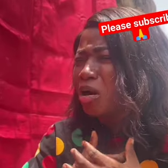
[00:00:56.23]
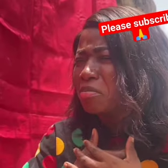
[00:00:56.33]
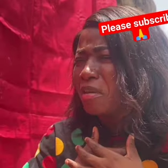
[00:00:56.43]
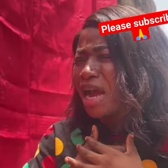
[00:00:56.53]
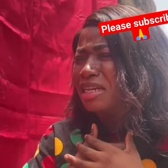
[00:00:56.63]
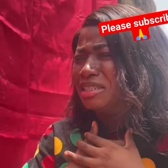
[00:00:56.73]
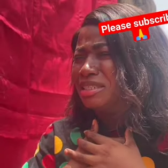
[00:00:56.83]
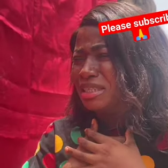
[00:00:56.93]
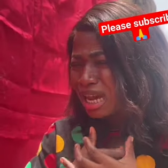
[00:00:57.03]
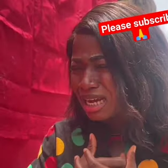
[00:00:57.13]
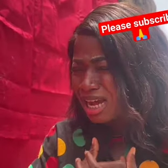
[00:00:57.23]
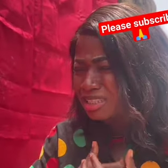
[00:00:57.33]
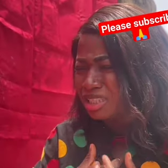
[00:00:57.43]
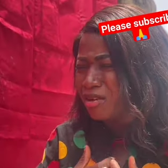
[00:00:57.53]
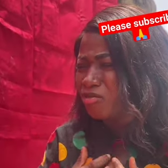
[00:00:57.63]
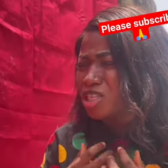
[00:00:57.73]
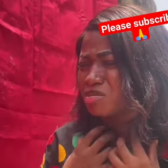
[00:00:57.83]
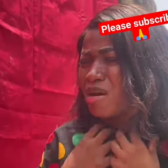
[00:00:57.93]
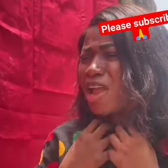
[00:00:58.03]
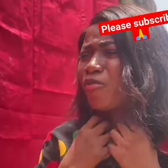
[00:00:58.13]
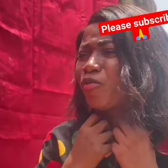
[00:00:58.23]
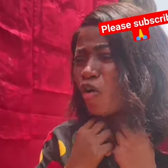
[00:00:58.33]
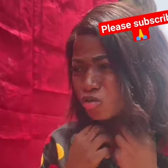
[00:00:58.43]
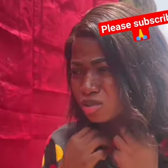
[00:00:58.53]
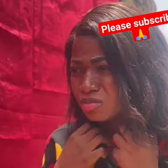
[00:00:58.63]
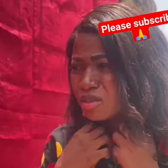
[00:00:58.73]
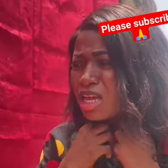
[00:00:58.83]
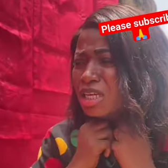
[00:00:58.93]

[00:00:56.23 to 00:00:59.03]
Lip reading: on my neck as if it's my fault.